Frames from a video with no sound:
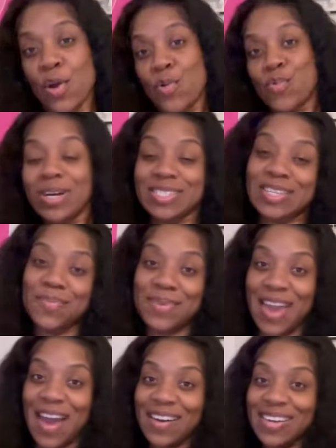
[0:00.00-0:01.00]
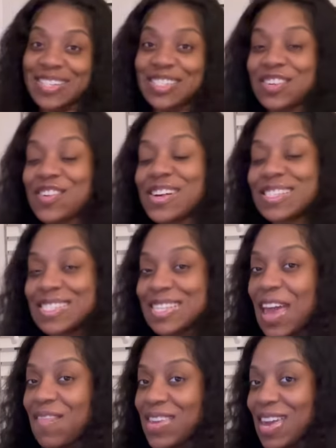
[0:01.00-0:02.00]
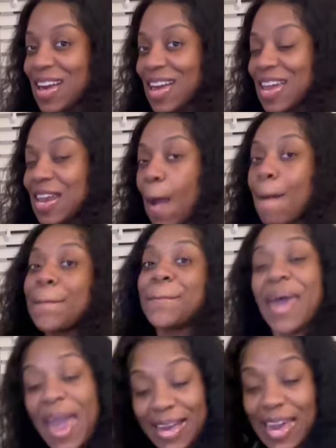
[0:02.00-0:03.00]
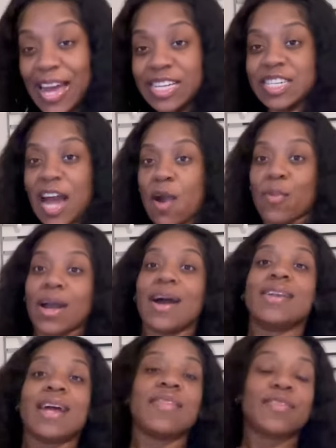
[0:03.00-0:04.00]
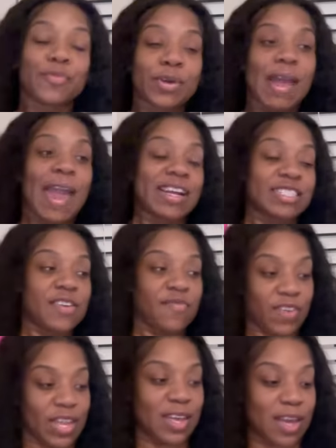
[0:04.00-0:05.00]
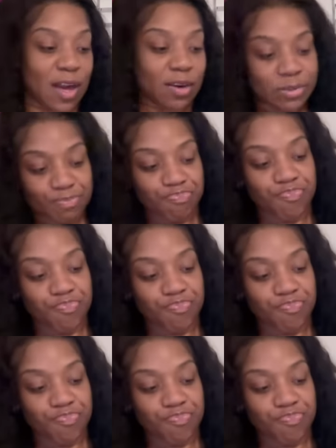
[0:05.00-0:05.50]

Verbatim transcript: What's up, y'all? It's your girl, Zavia, and I'm back at y'all with another reaction video.